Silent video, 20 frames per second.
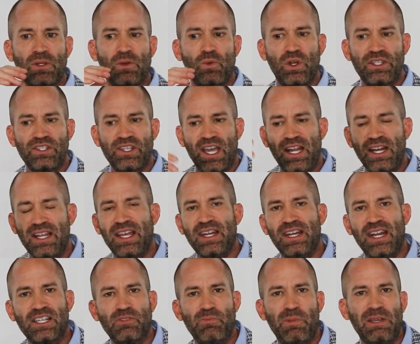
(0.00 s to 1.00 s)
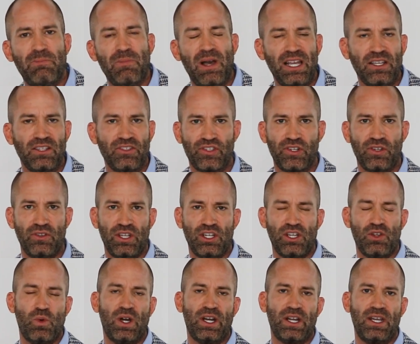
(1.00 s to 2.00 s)
what's kind of that next big milestone that
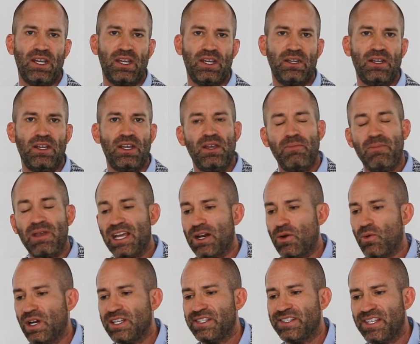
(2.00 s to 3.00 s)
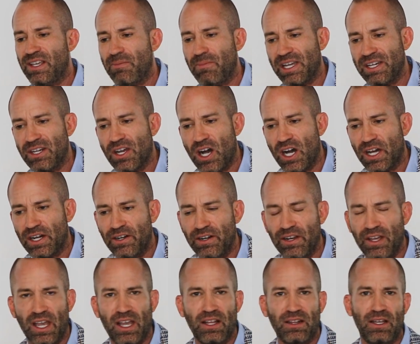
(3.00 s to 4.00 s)
you want to hit? Man, I want to send my daughter
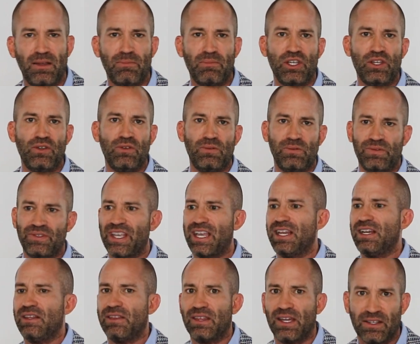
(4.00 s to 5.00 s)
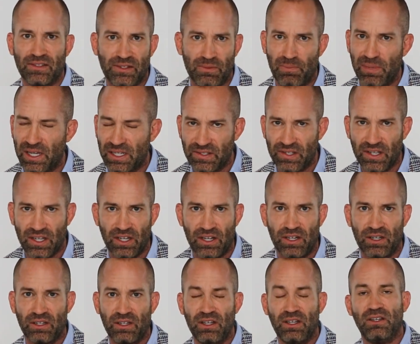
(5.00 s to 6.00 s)
to LMU. It's 80,000 bucks a
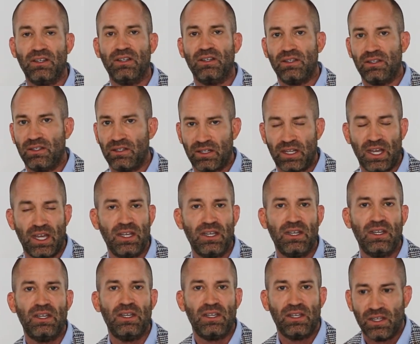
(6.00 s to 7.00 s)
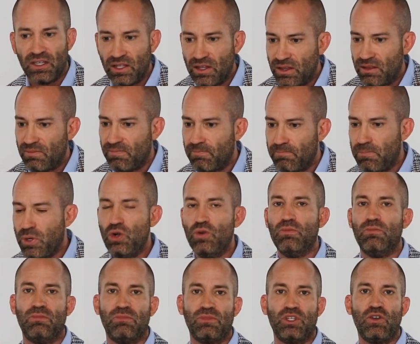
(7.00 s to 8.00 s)
year. Okay?
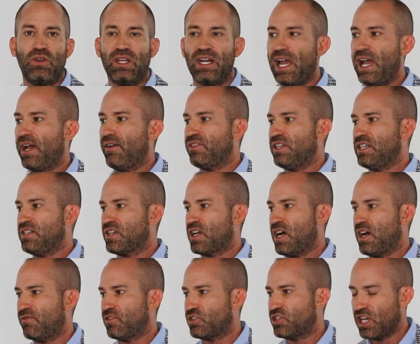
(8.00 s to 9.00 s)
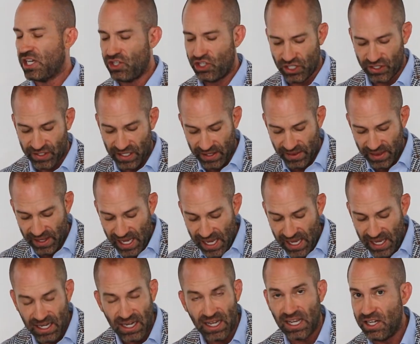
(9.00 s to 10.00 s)
Boom, you can have these conversations. And
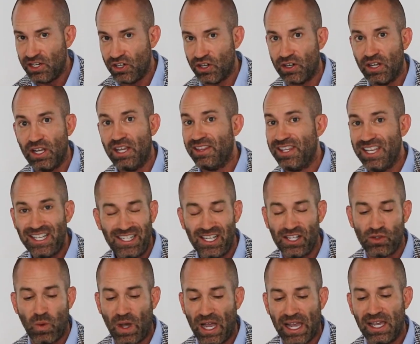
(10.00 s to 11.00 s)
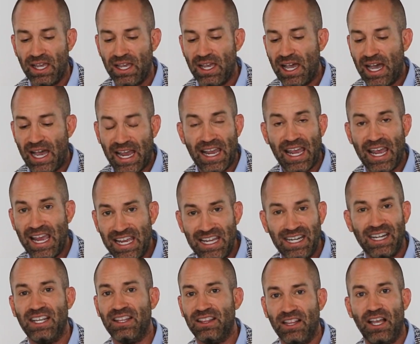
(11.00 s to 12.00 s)
then in your, this is why I
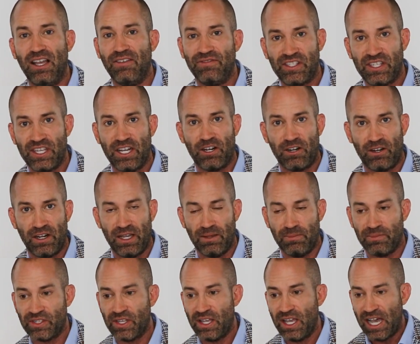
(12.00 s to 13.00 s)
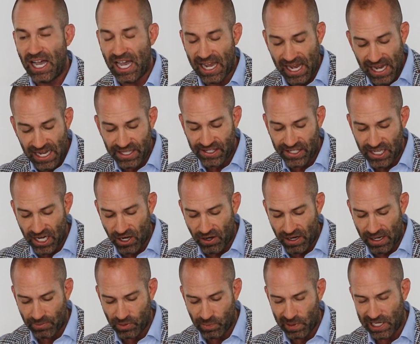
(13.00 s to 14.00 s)
hate and love CRMs. I hate
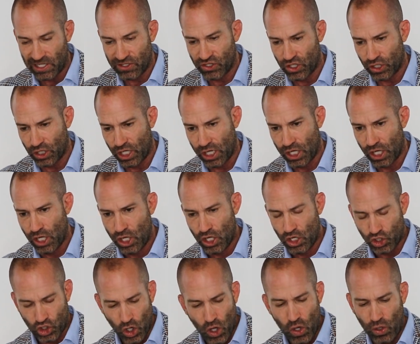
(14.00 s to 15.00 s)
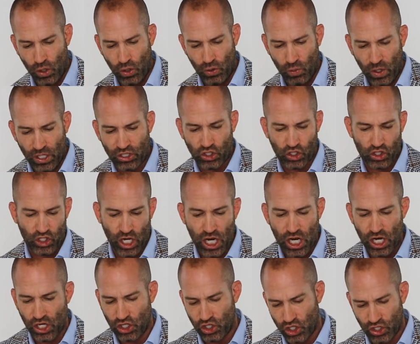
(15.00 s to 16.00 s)
CRMs because they're like, Joel, what
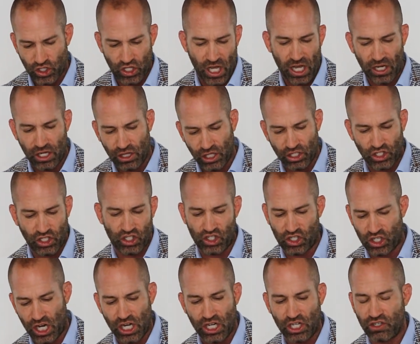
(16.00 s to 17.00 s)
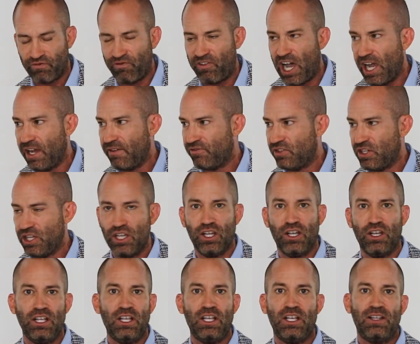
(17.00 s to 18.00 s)
stage is that in the stage five
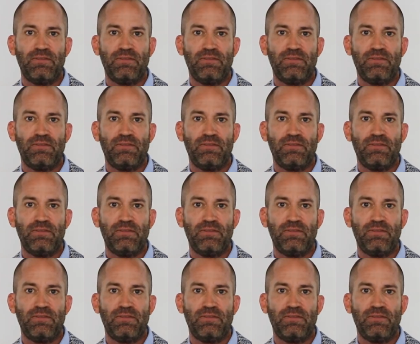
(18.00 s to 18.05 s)
deal?